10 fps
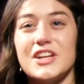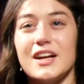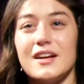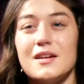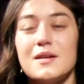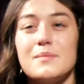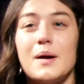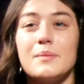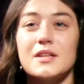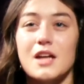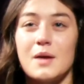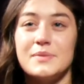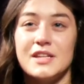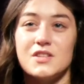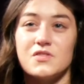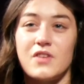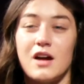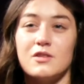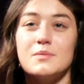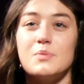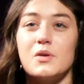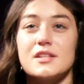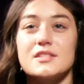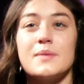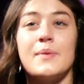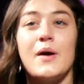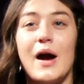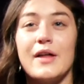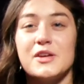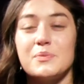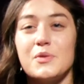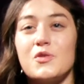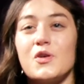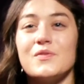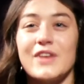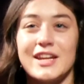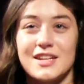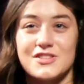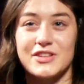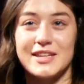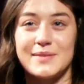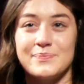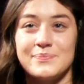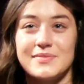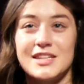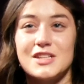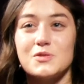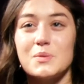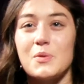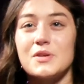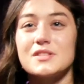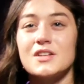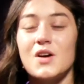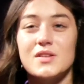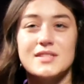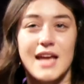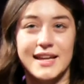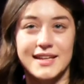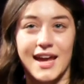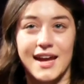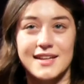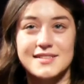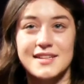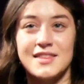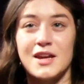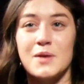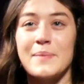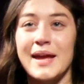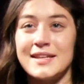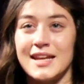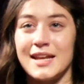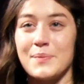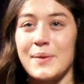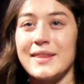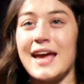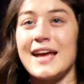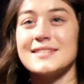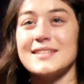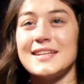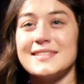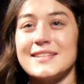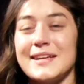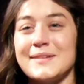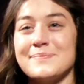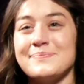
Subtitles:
year, public companies file reports about how they perform financially. These reports are called 10-Ks, and they are mandated by the SEC.